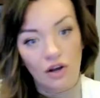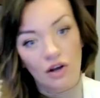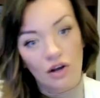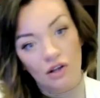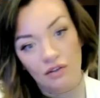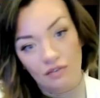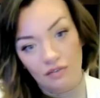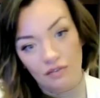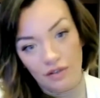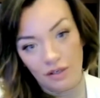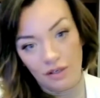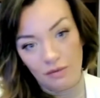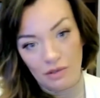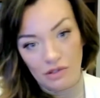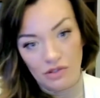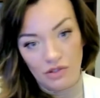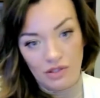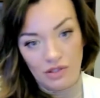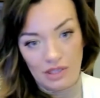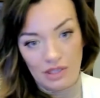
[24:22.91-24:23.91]
all of the
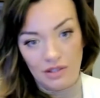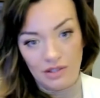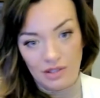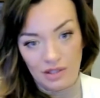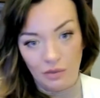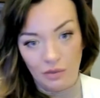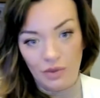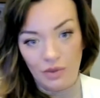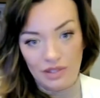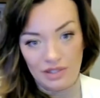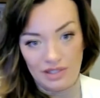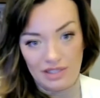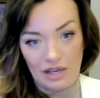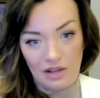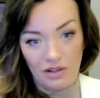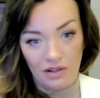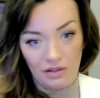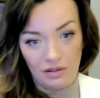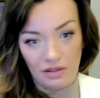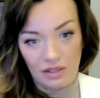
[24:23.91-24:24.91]
commercial cells that we
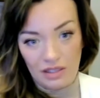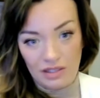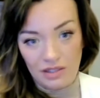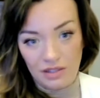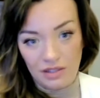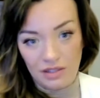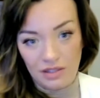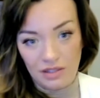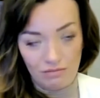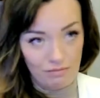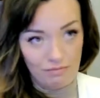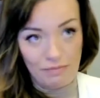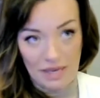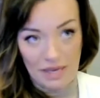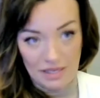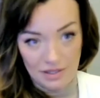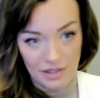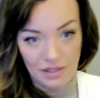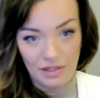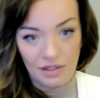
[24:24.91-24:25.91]
sell is
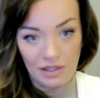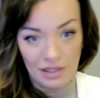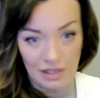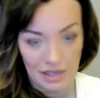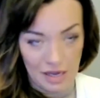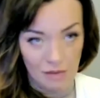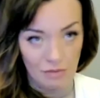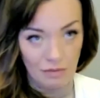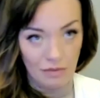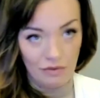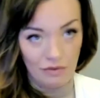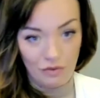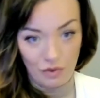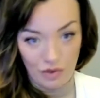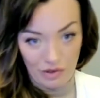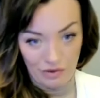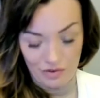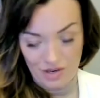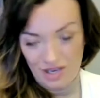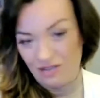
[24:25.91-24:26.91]
basically, I'm the
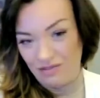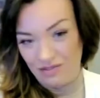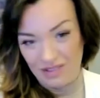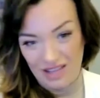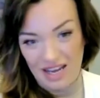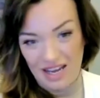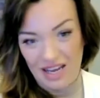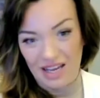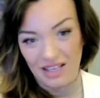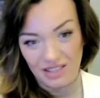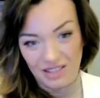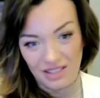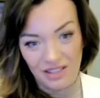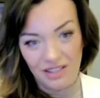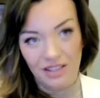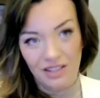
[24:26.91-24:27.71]
forefront of that.